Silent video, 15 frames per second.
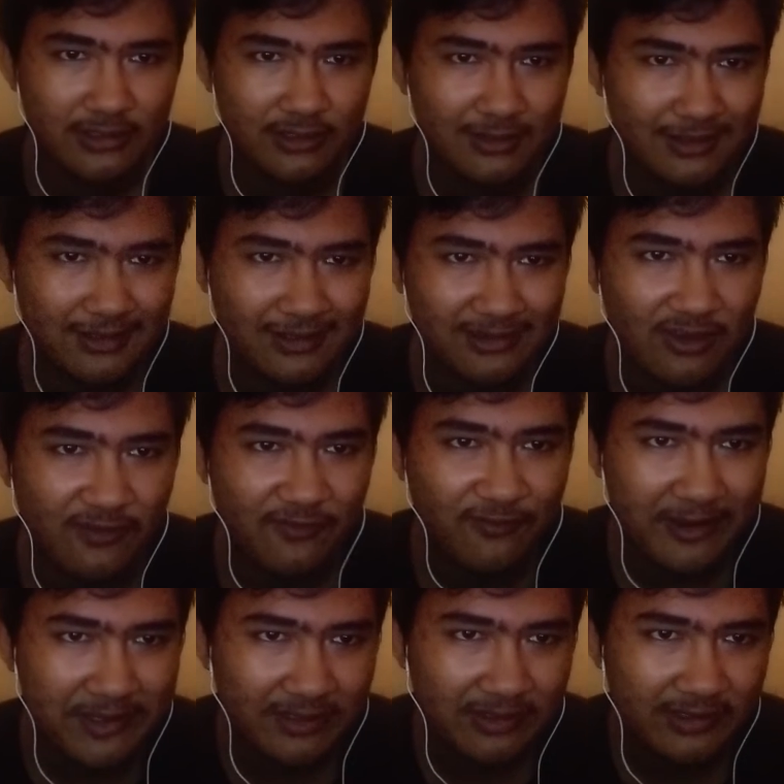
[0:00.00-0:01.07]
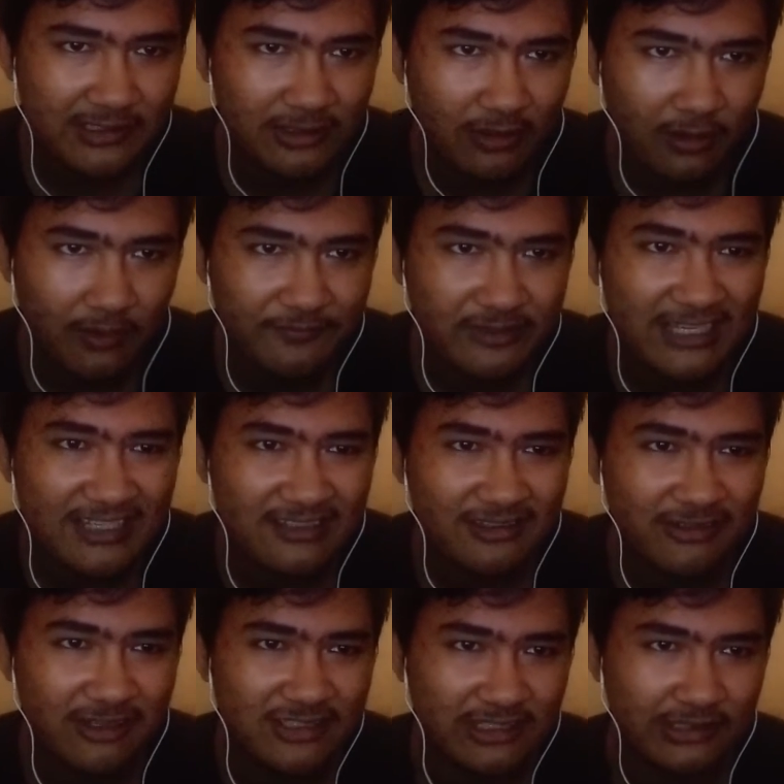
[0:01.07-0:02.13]
The finding result of this
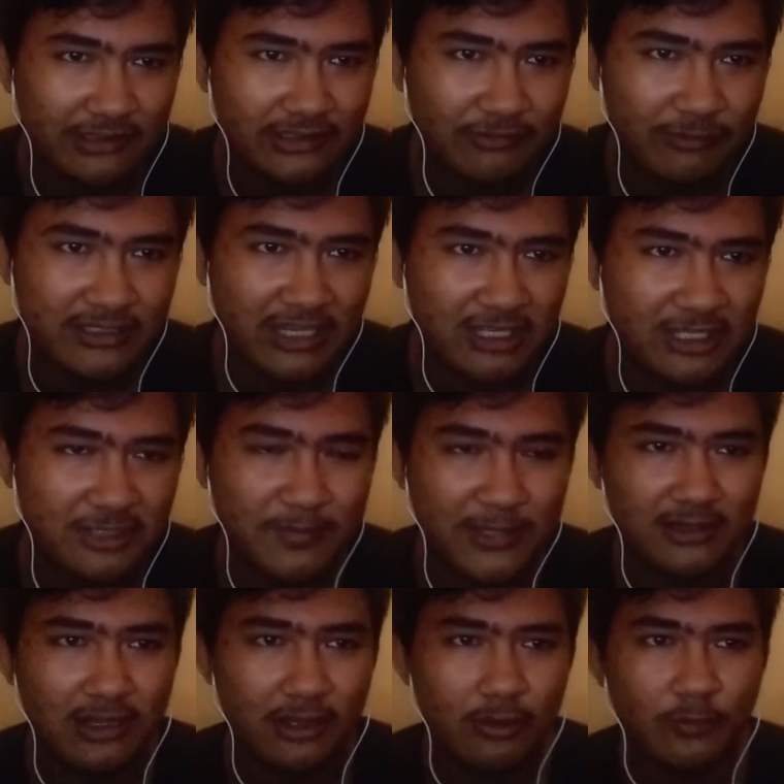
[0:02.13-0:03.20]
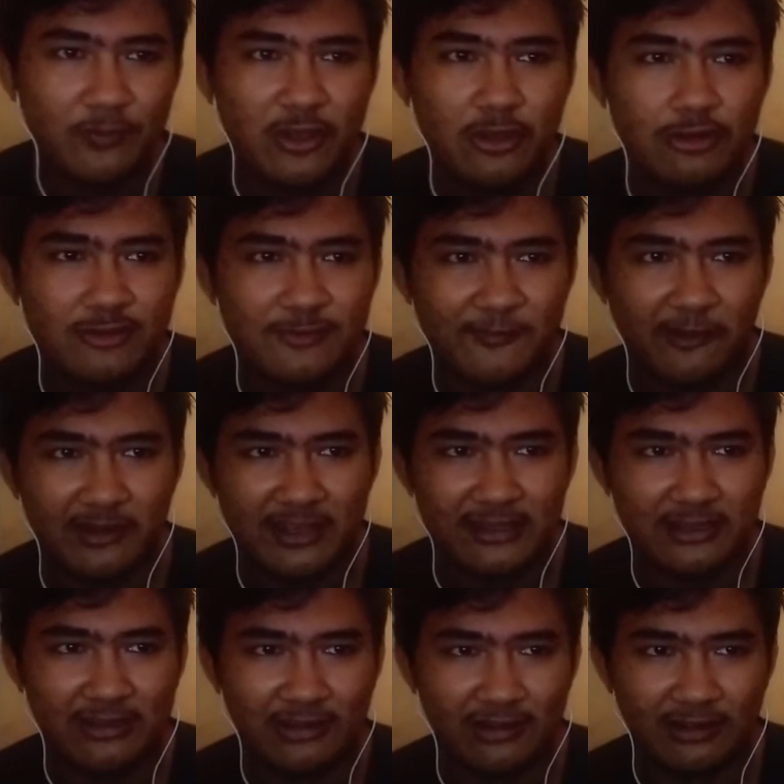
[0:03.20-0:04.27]
research was expected to be useful in
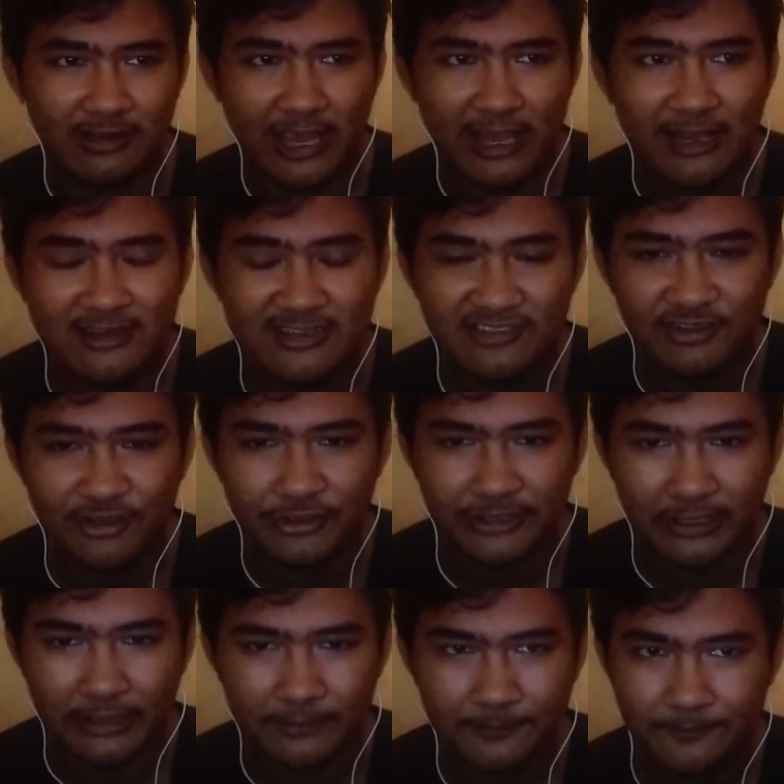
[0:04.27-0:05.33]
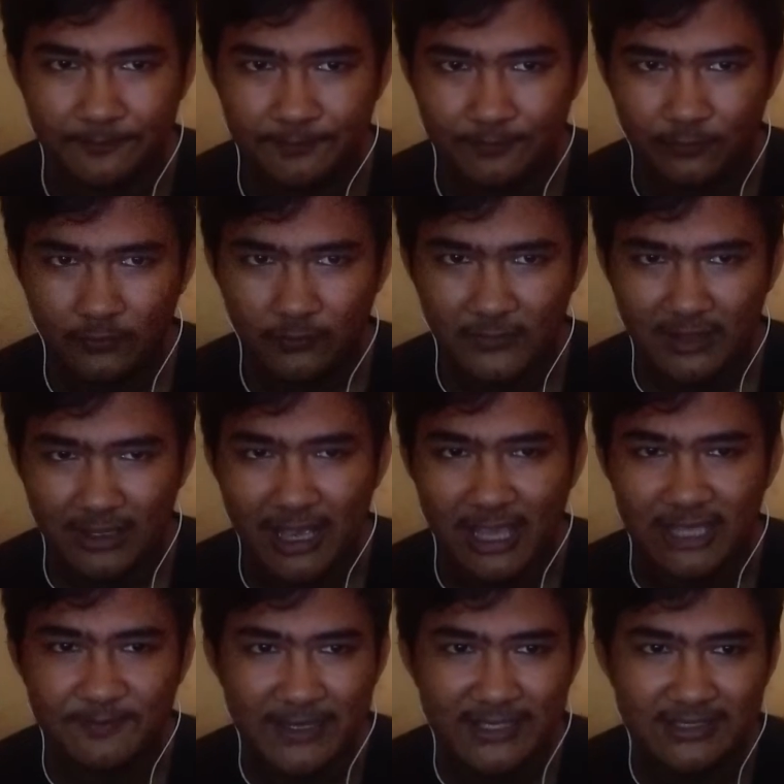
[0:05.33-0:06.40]
English learning,
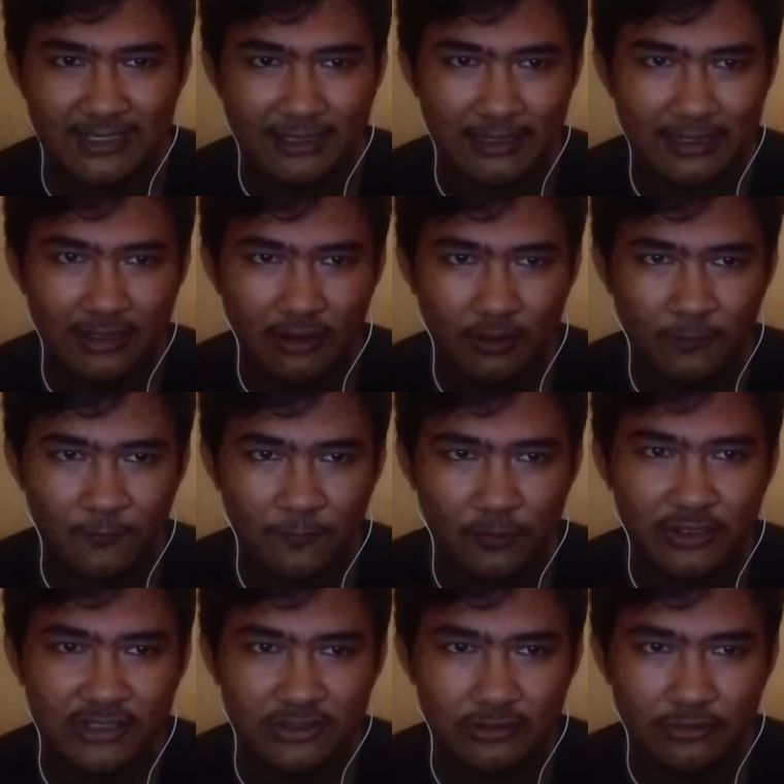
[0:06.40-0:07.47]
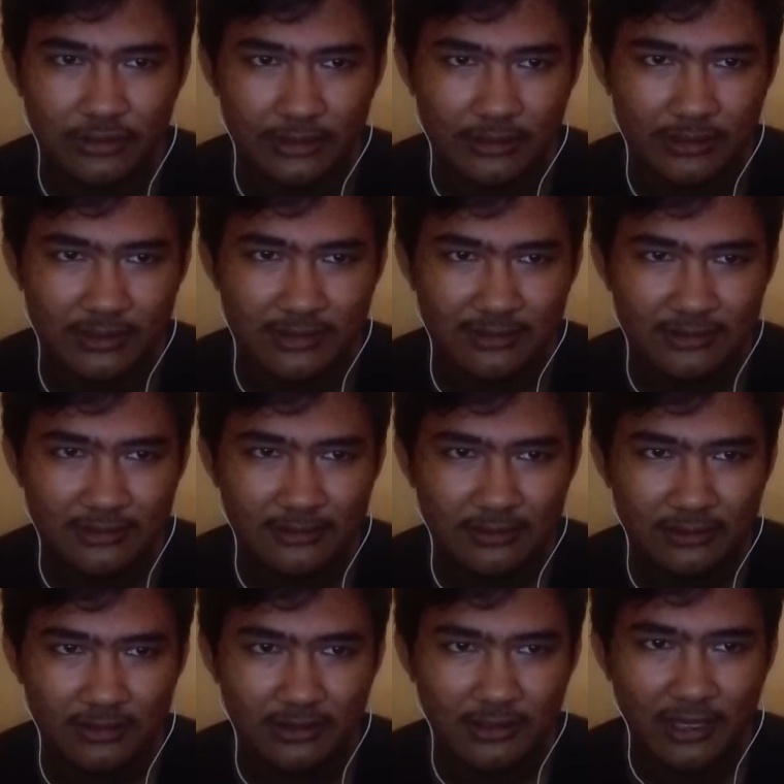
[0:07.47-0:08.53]
especially for the students,
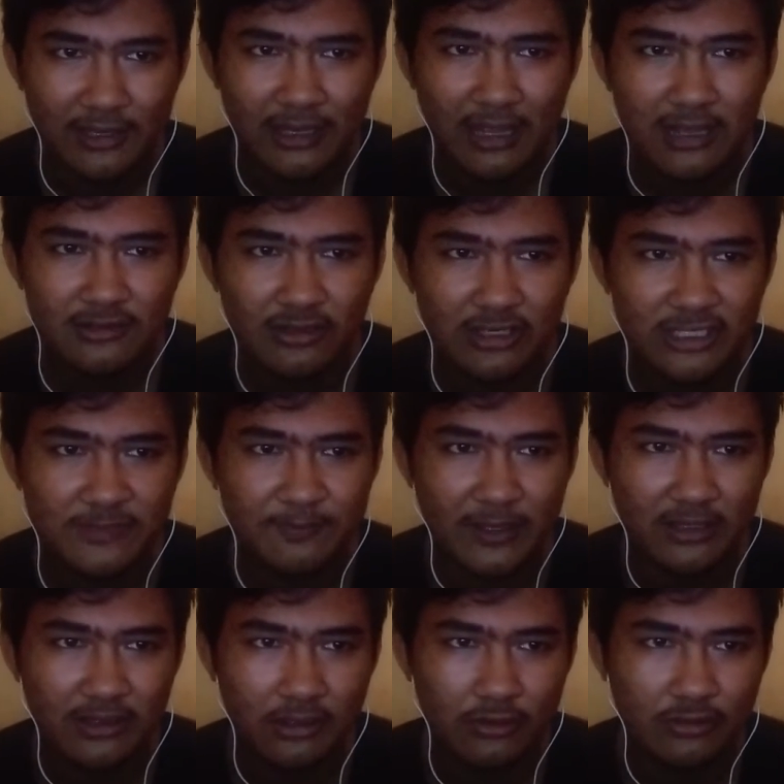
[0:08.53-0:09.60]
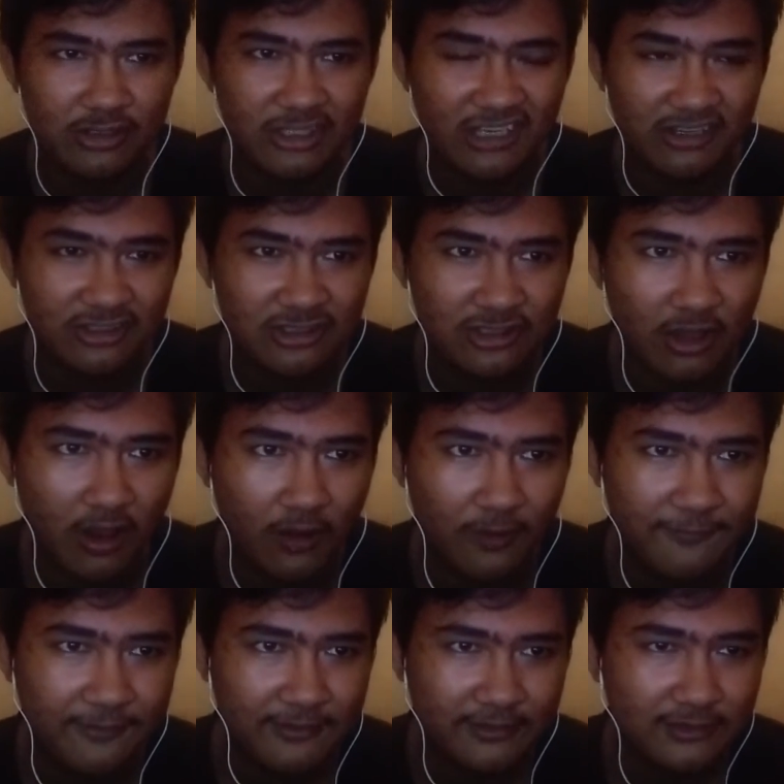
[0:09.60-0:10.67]
and also expected to solve
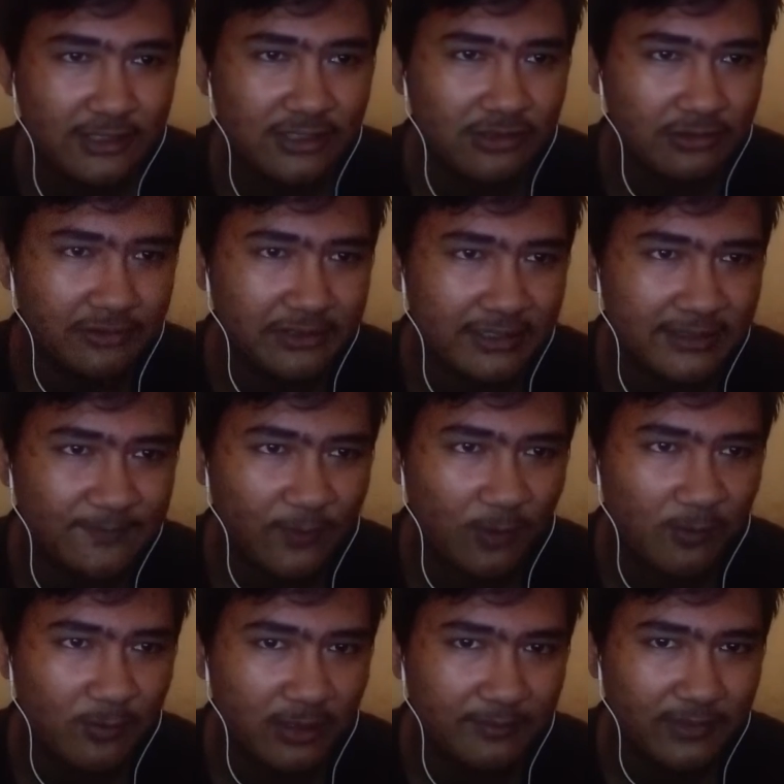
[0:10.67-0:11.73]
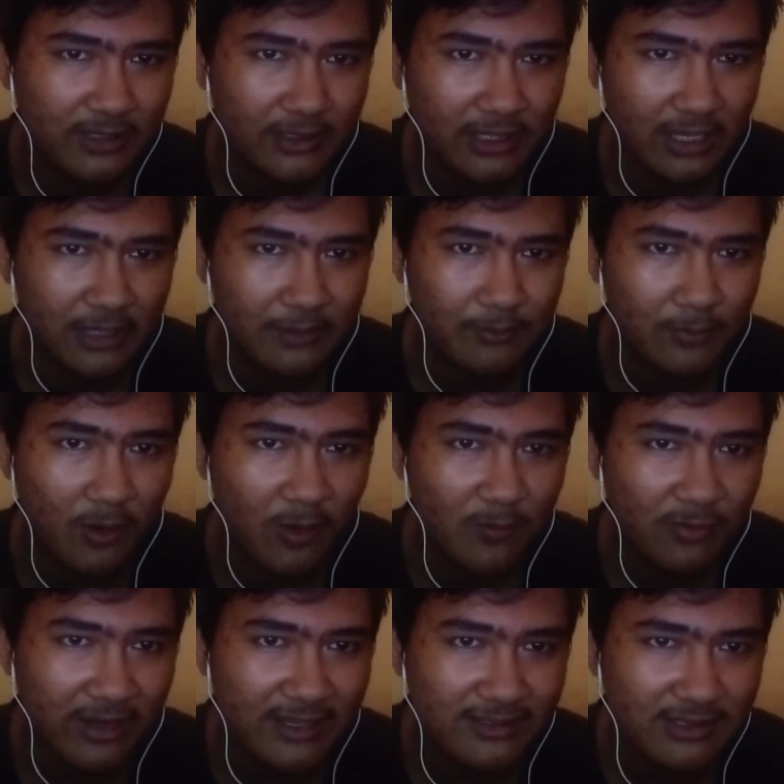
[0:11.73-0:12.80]
the students' problem in
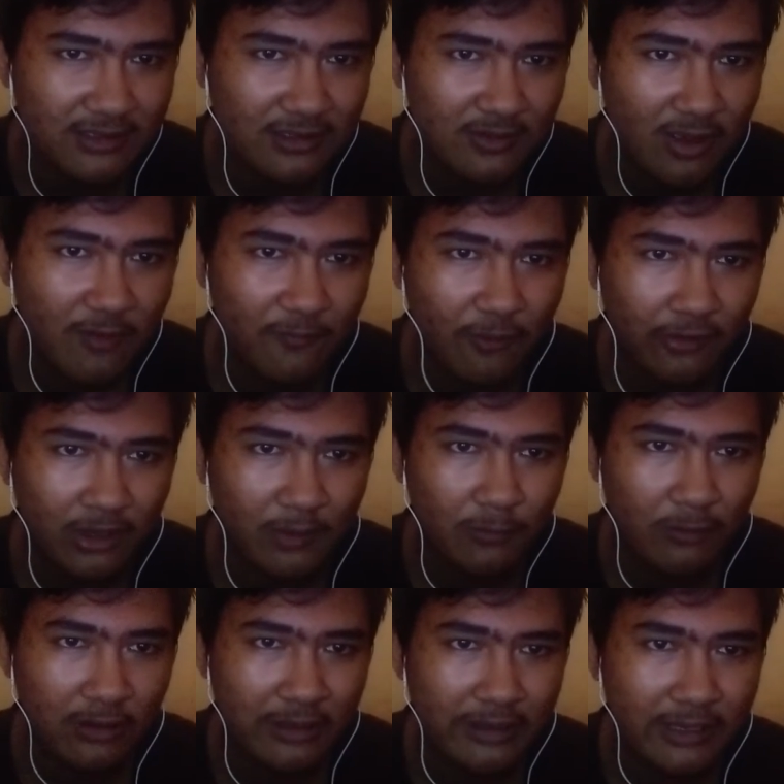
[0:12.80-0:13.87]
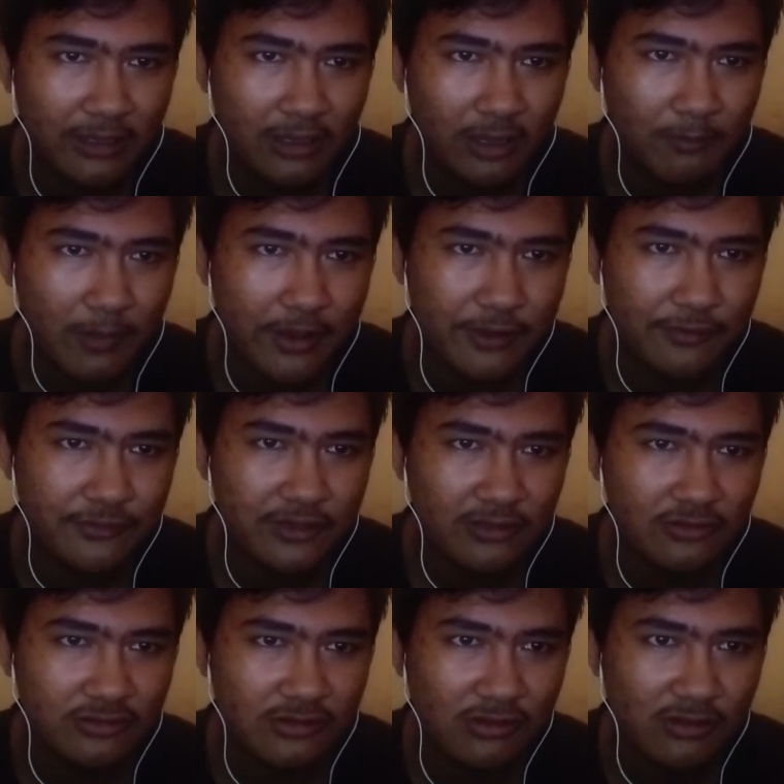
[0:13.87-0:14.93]
memorizing vocabulary by using
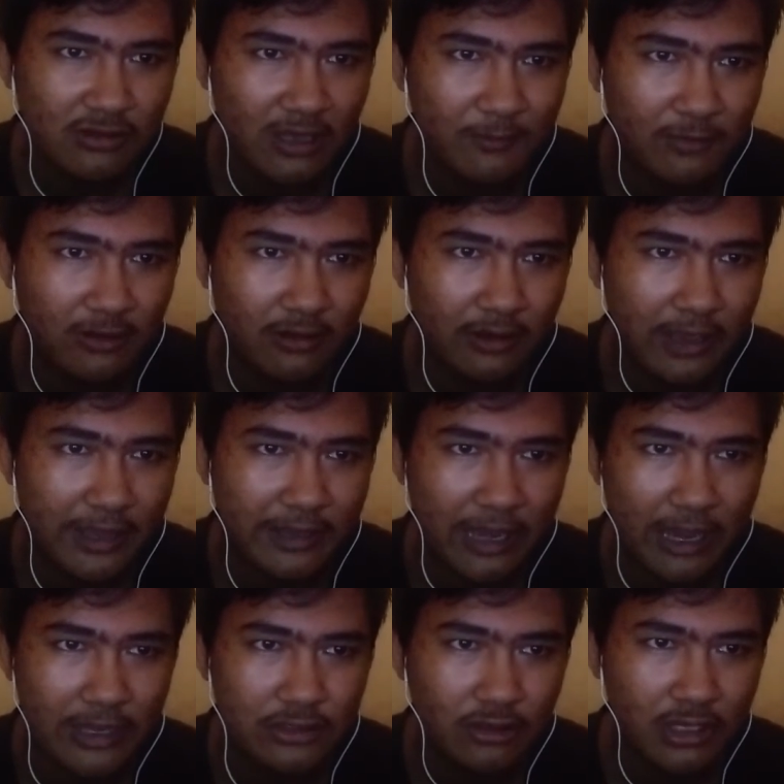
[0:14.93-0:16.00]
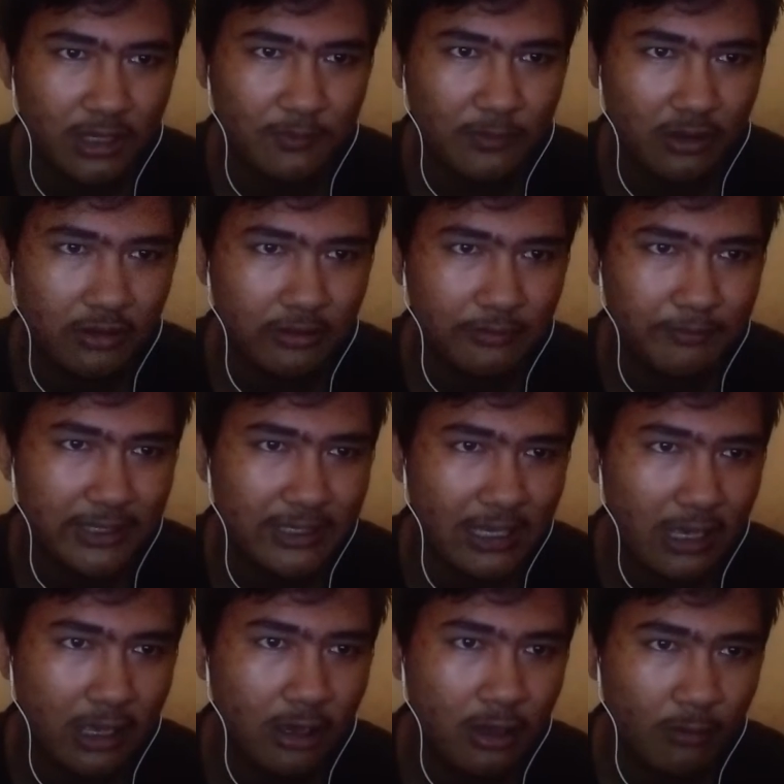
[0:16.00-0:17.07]
suitable and enjoyable media
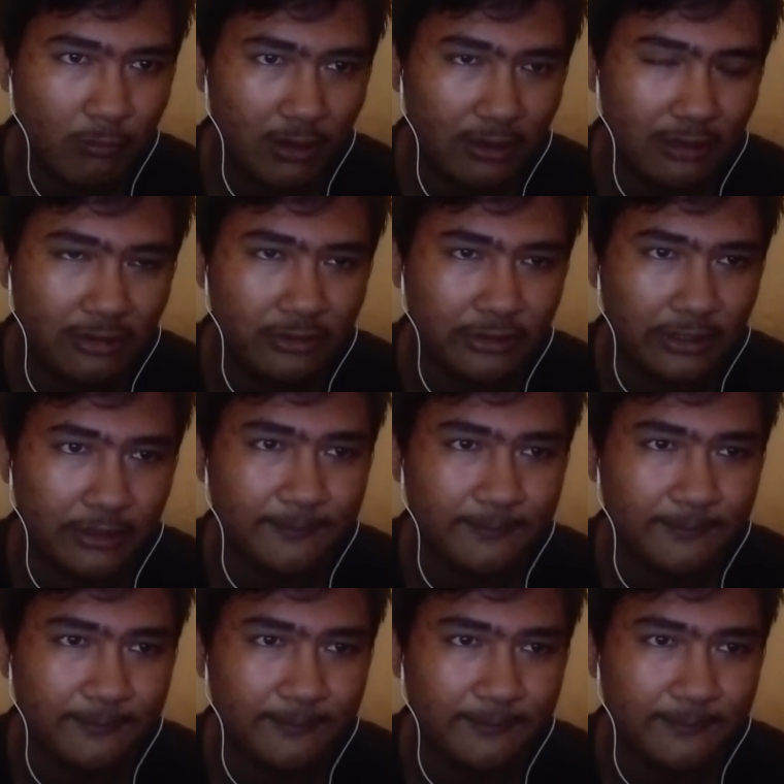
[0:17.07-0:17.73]
while learning.